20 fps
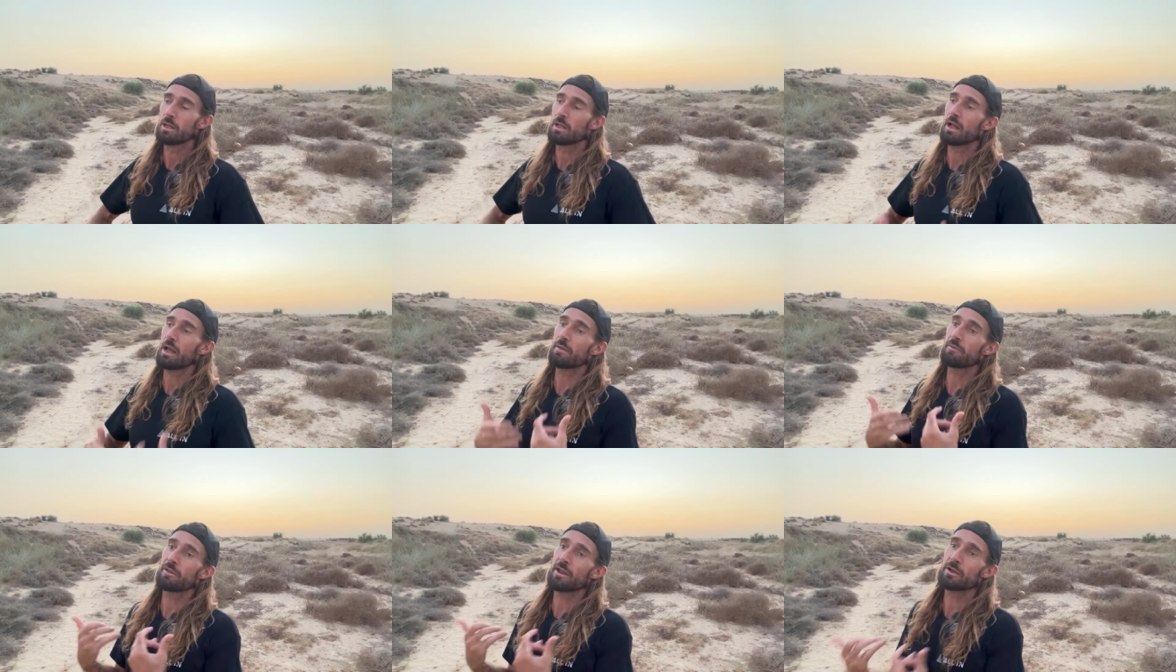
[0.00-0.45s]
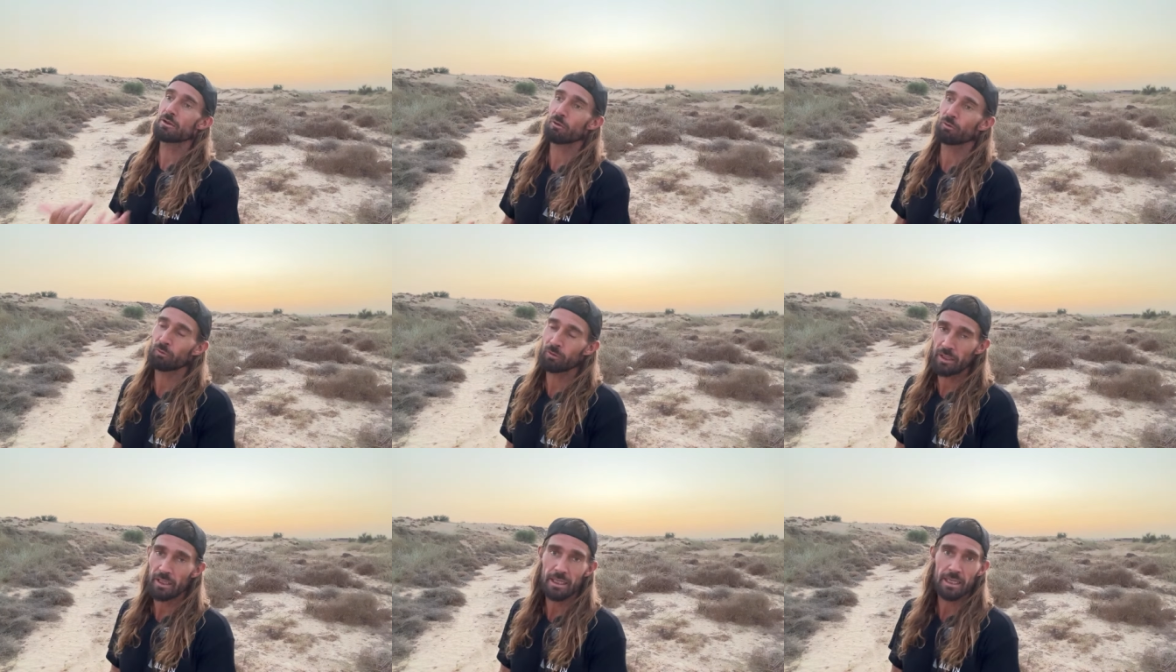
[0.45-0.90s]
And then you're
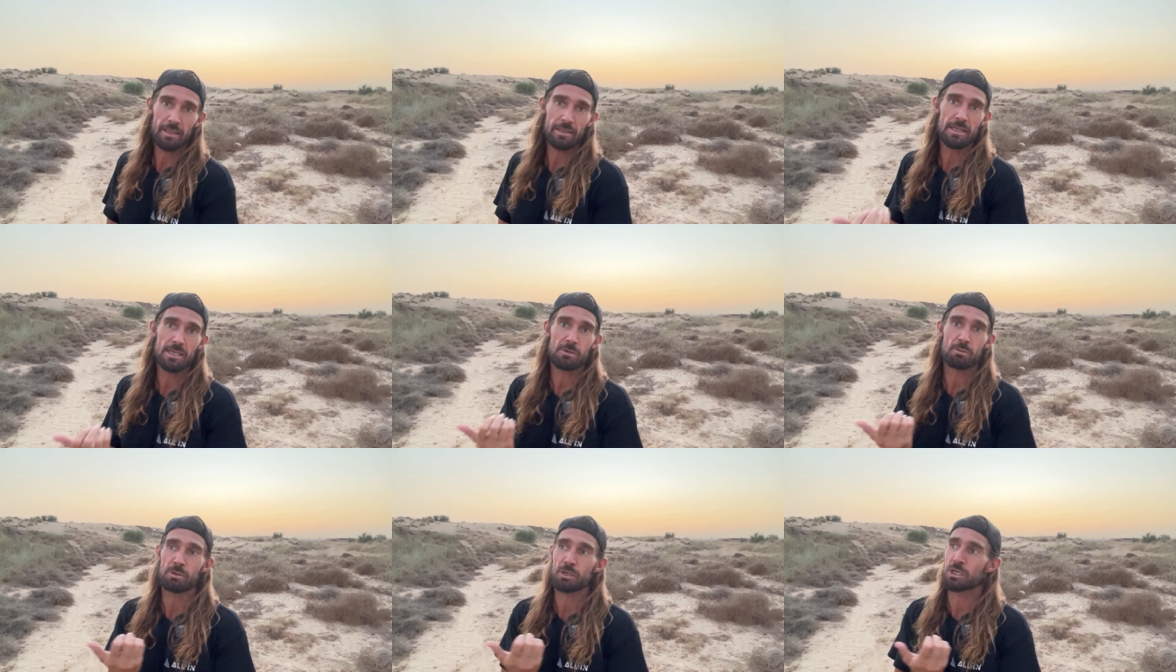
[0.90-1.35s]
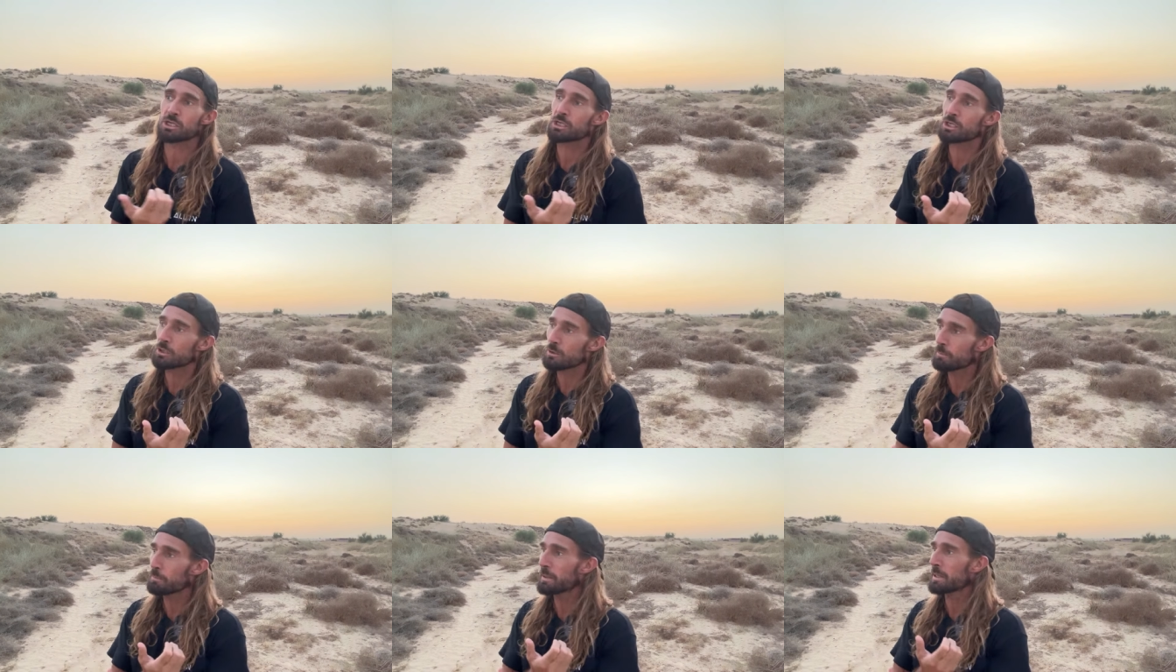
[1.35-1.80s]
thinking, this was
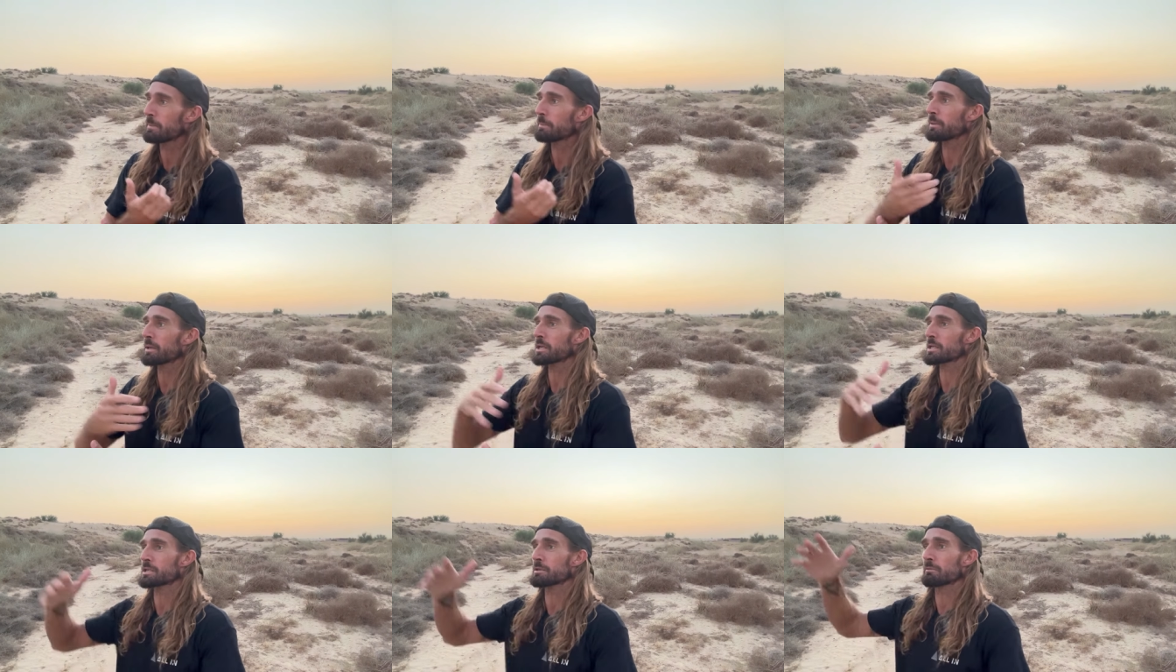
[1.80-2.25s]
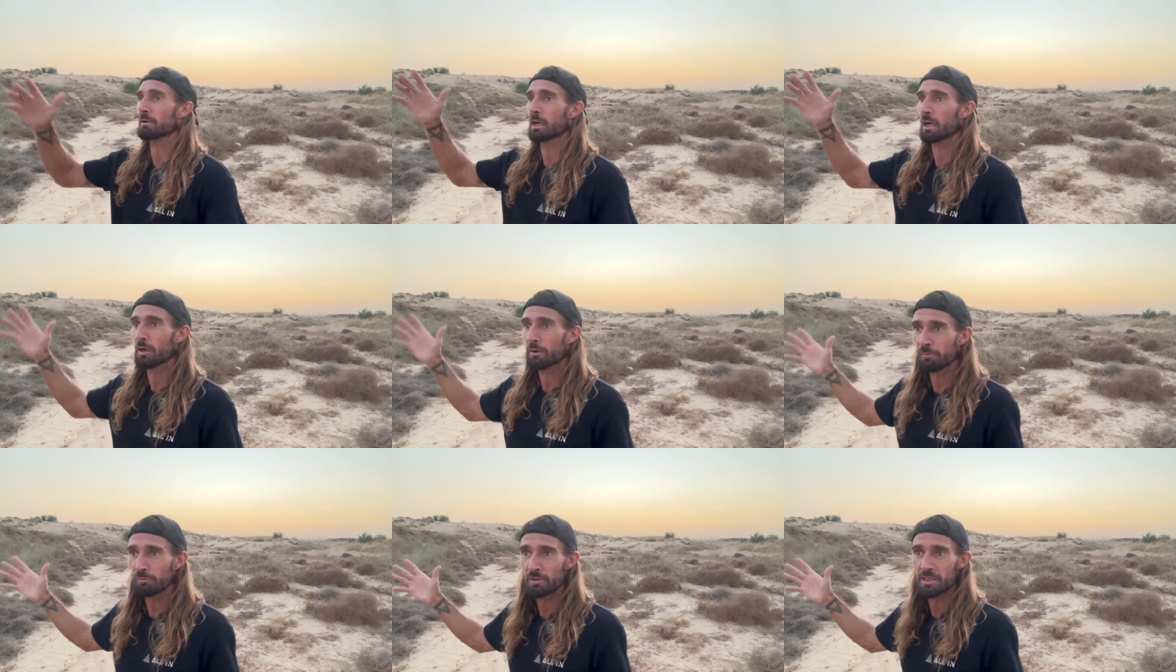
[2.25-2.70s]
stupid because the
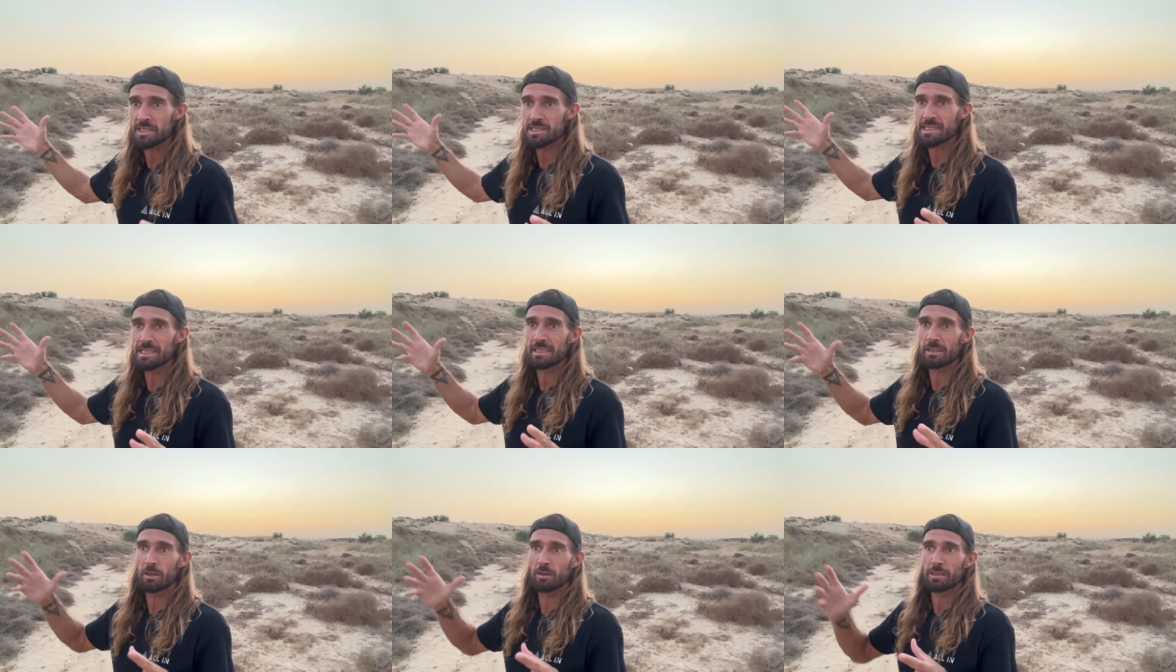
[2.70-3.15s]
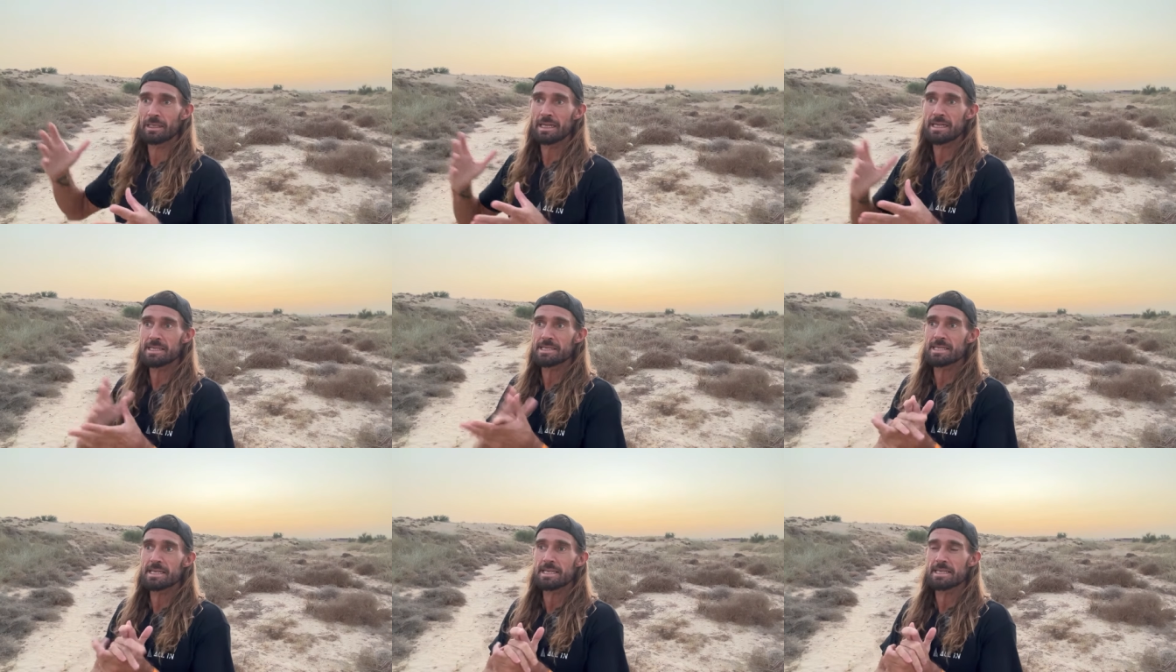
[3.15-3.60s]
recovery is
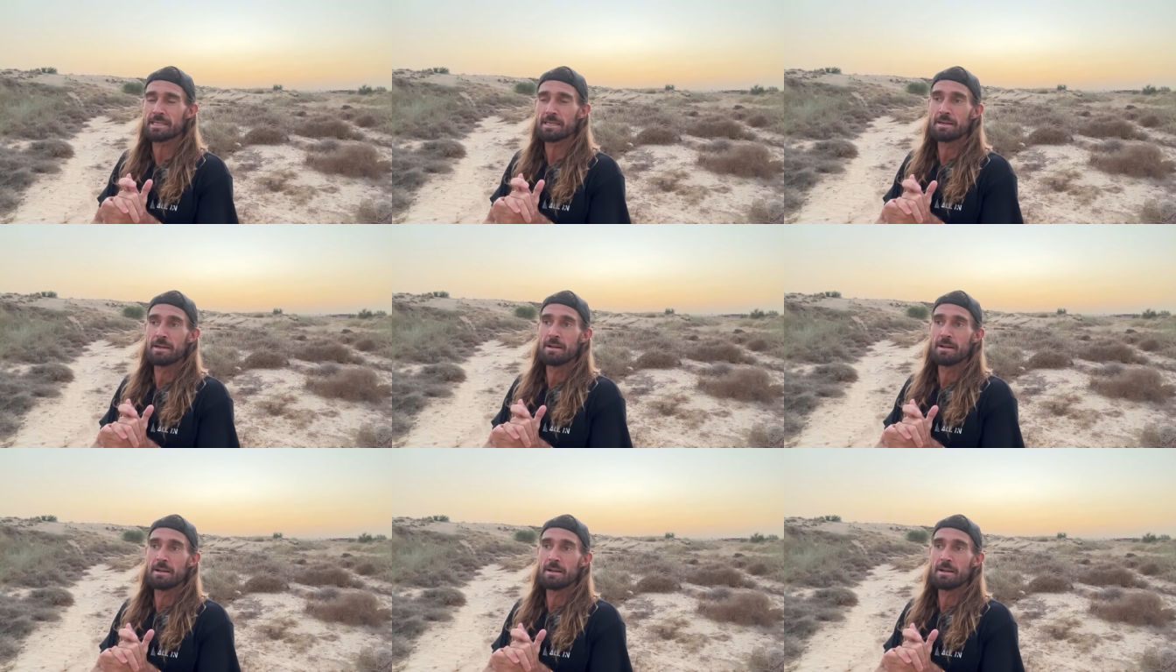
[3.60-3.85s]
elongated.